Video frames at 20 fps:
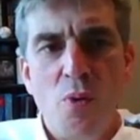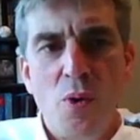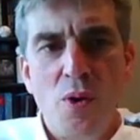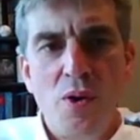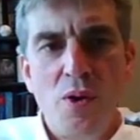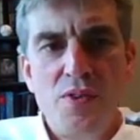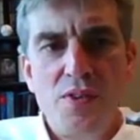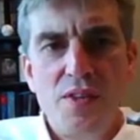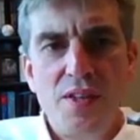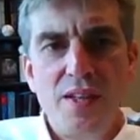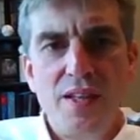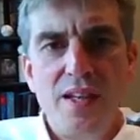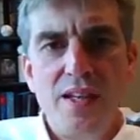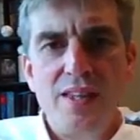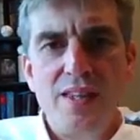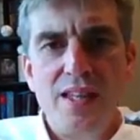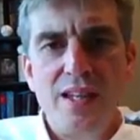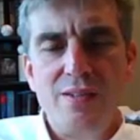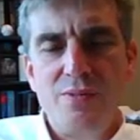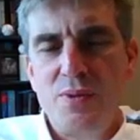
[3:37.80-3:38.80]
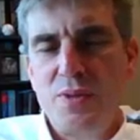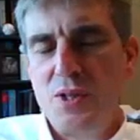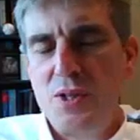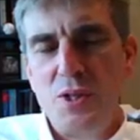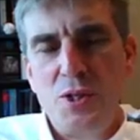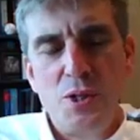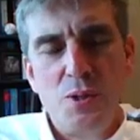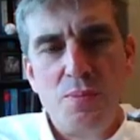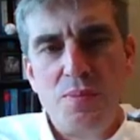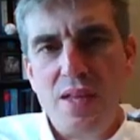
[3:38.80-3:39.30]
fourth, and then if we
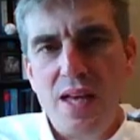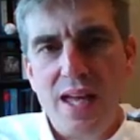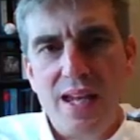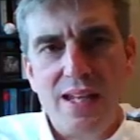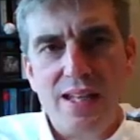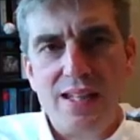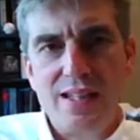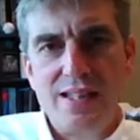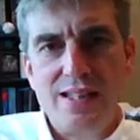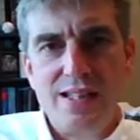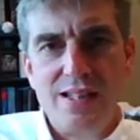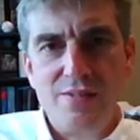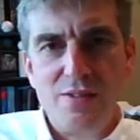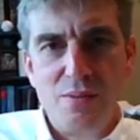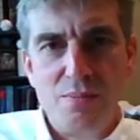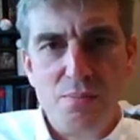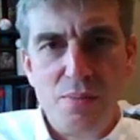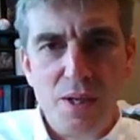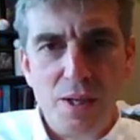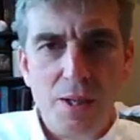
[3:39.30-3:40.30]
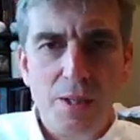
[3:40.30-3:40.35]
cube that, it gets even